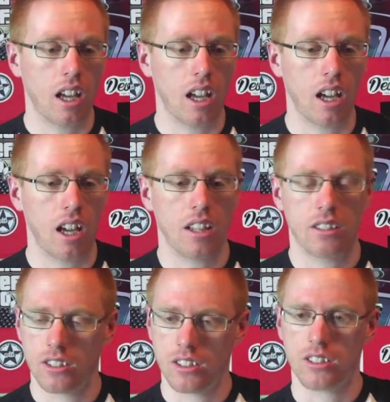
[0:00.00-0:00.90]
uh,
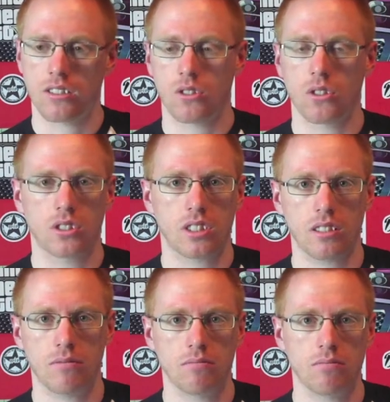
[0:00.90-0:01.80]
there's daughter
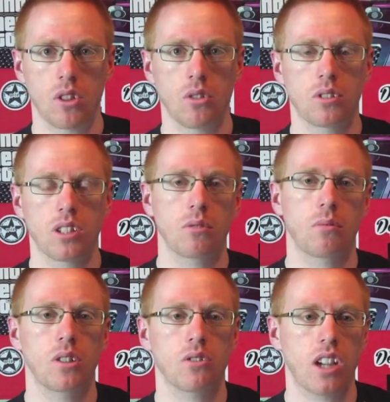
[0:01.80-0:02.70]
who's in the
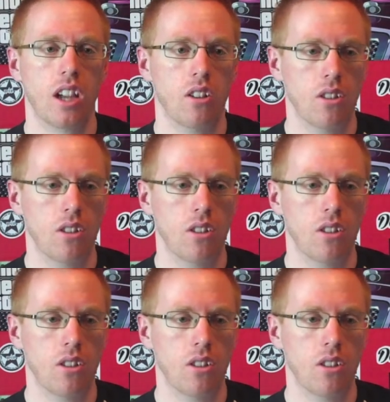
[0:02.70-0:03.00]
wheelchair,